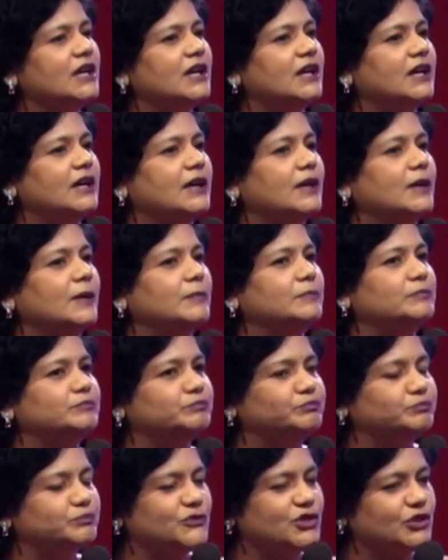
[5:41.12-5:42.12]

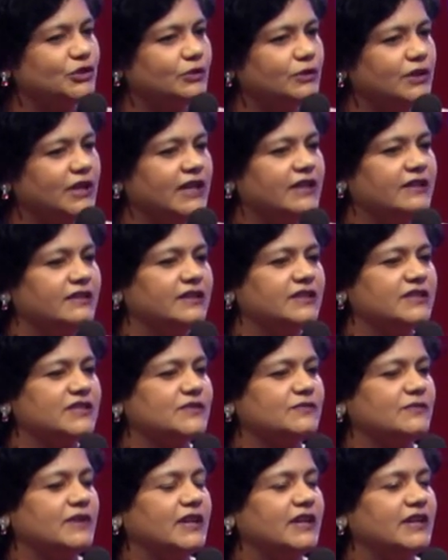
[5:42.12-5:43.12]

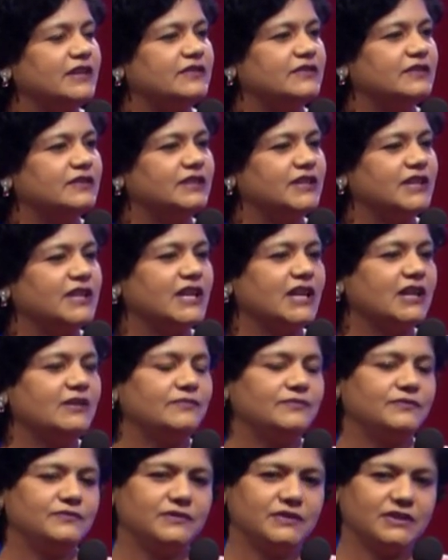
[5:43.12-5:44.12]
areas where they
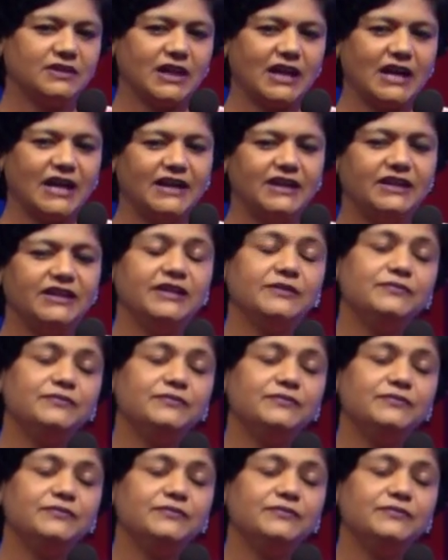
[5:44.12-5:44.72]
have had